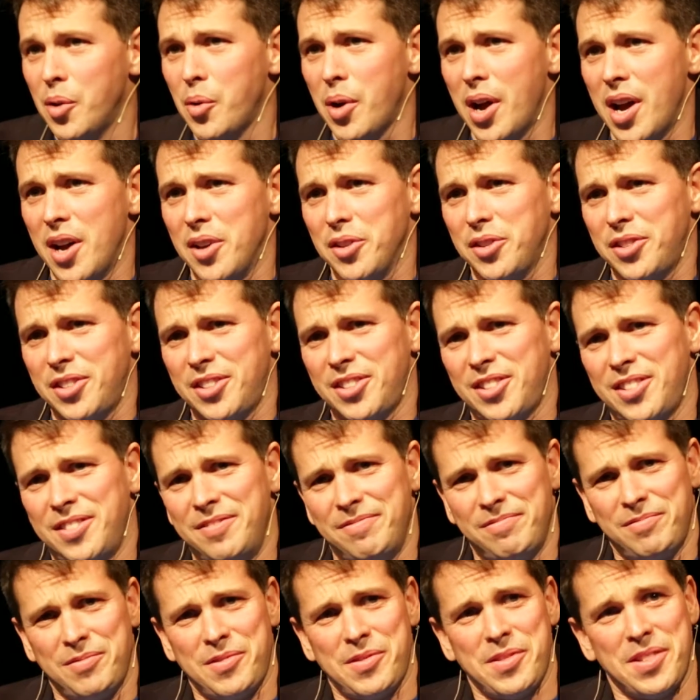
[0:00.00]
Well, it's
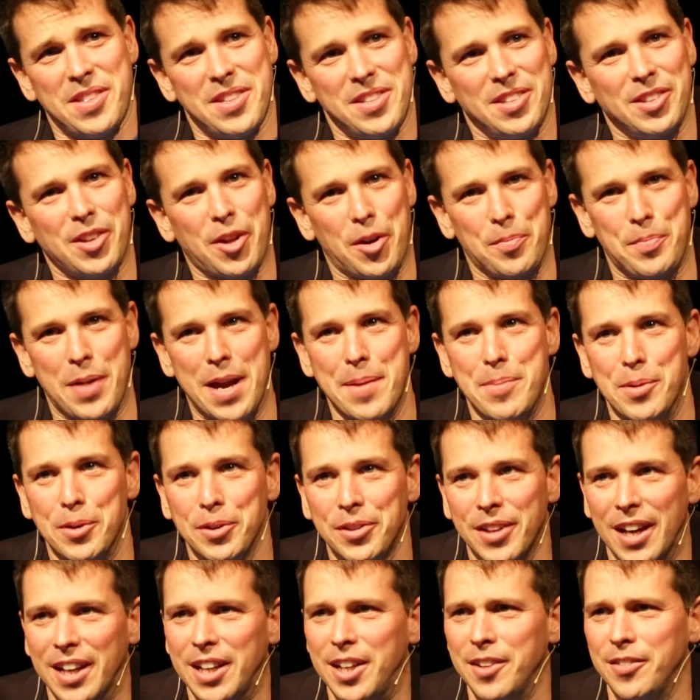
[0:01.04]
a lot of people.
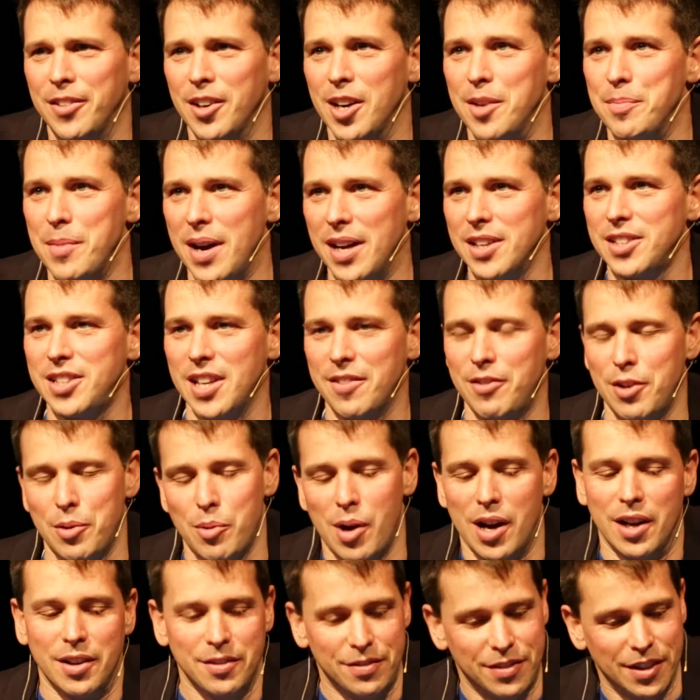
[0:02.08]
Thank you very much,
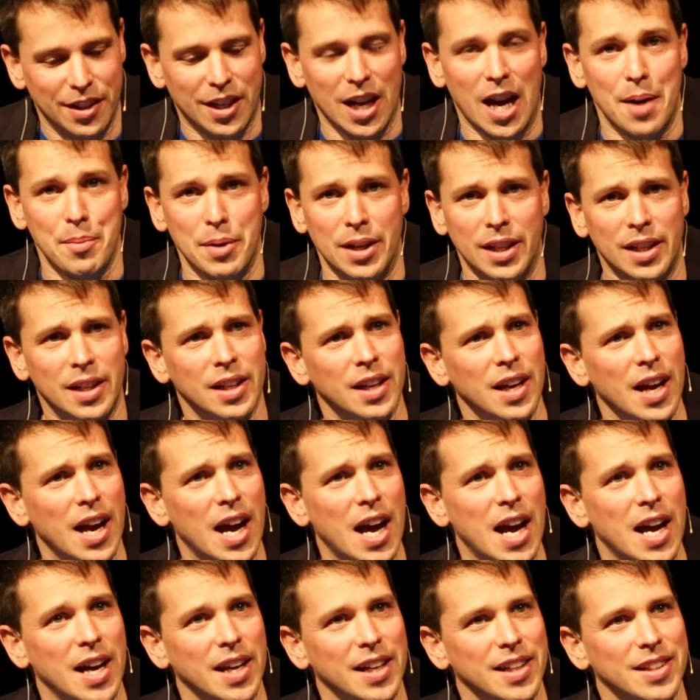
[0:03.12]
everyone, for coming.
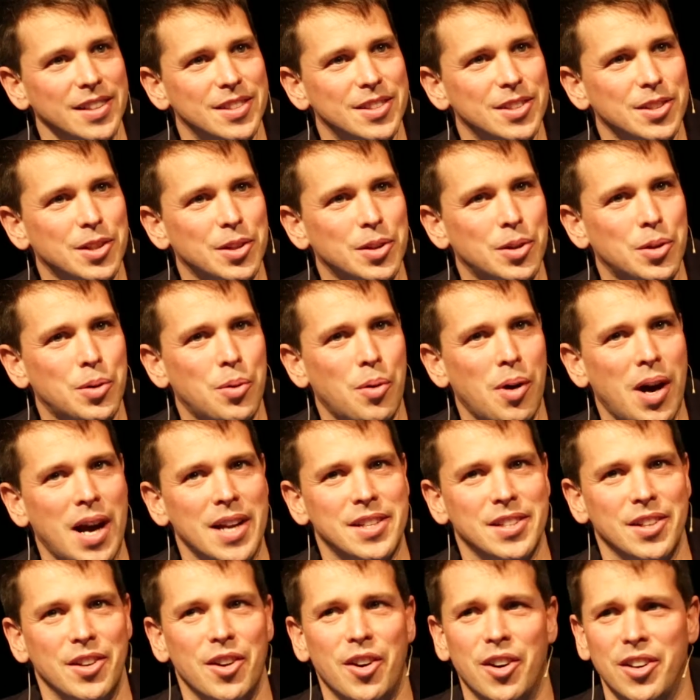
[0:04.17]
It's
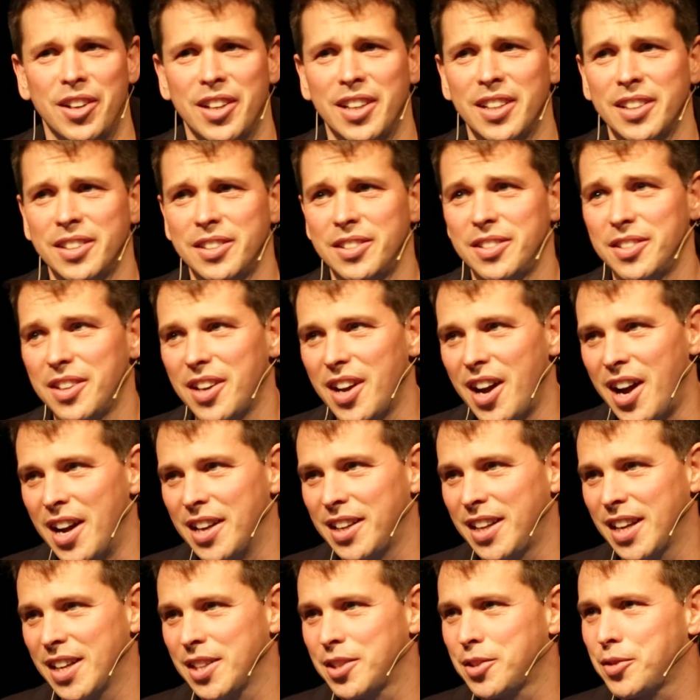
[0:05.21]
quite an honour, I
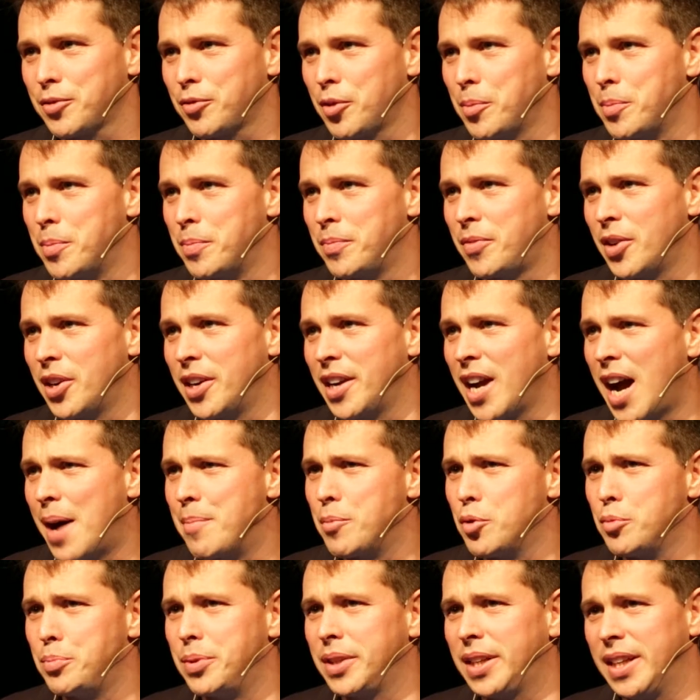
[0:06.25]
guess, from very
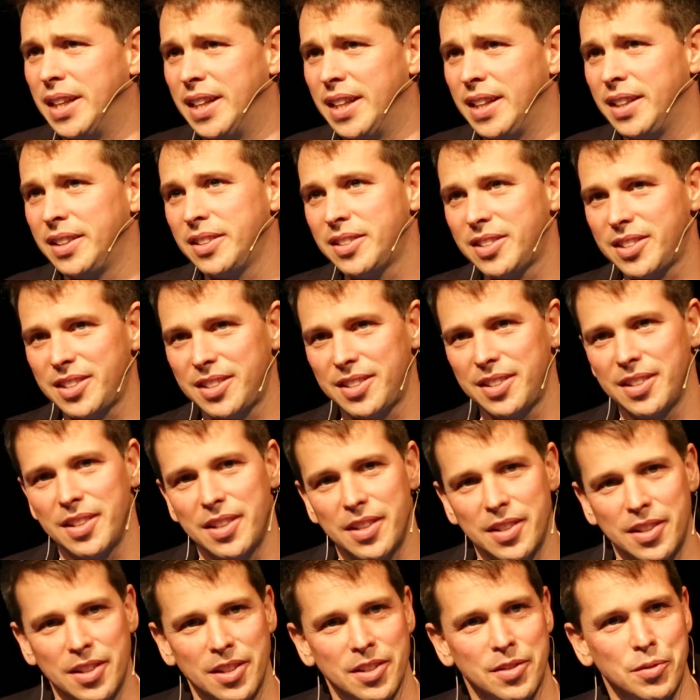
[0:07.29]
humble
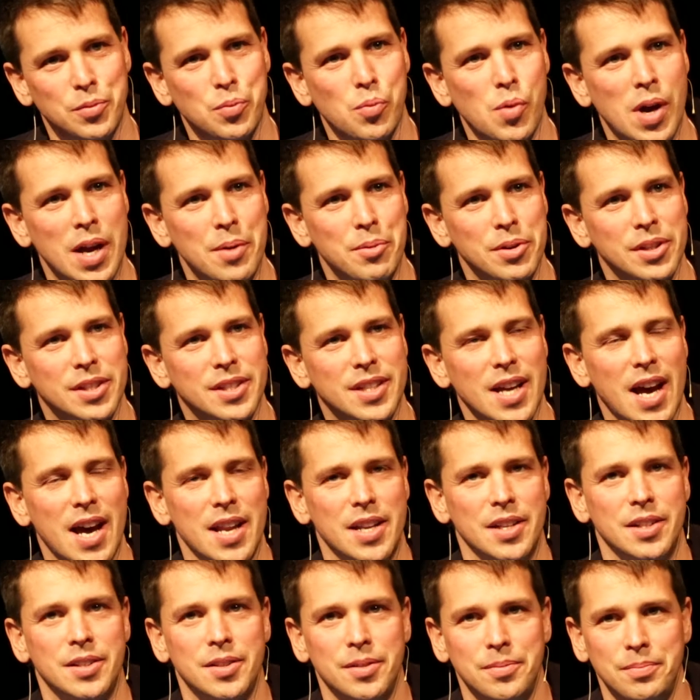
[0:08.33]
beginnings, where we
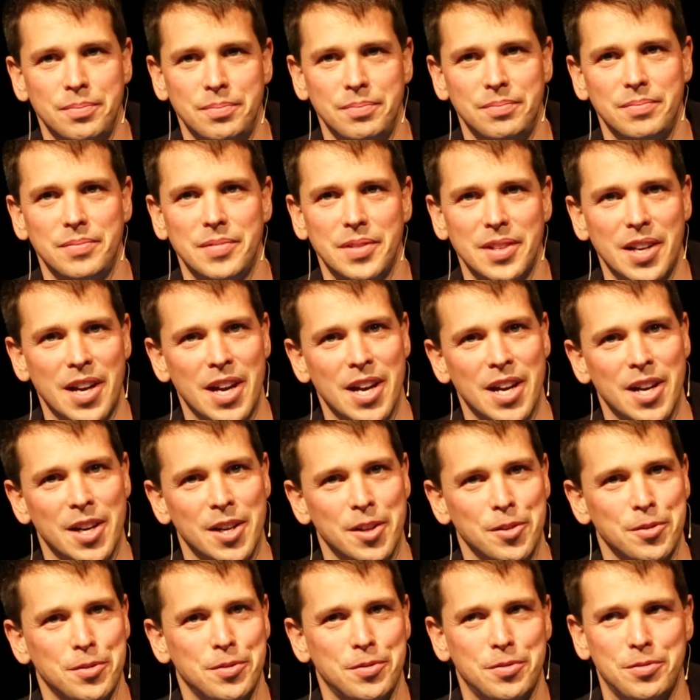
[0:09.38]
started
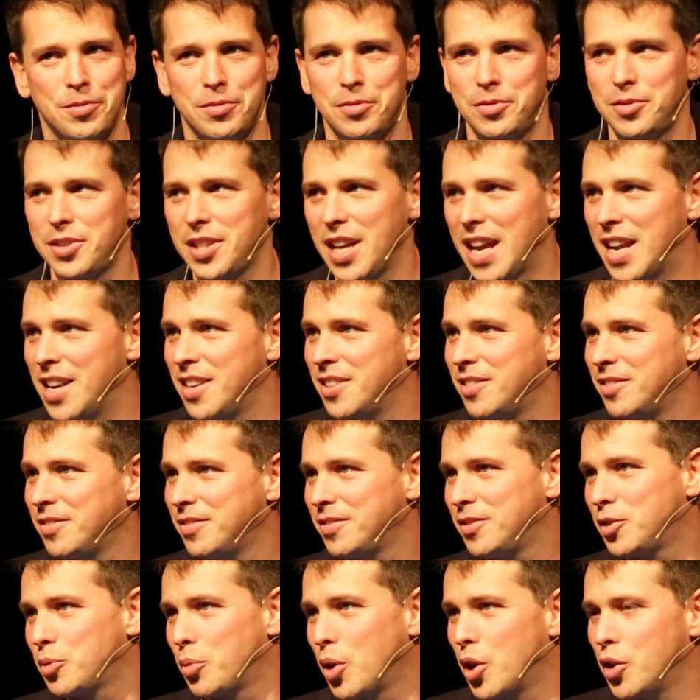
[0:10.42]

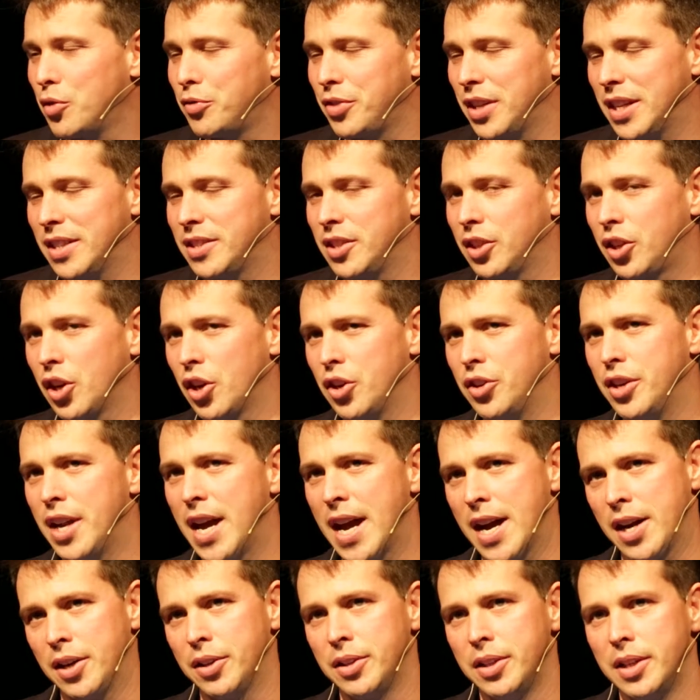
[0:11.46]
10, 12 years ago
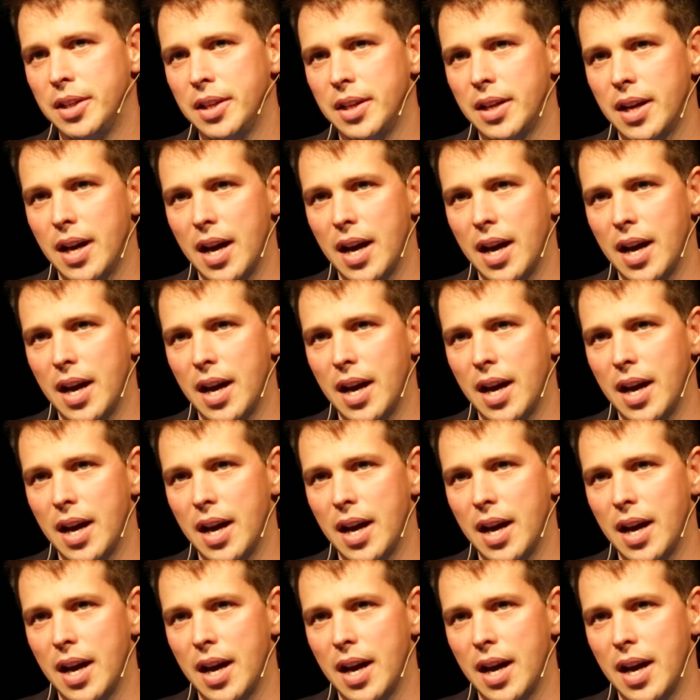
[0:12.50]
now,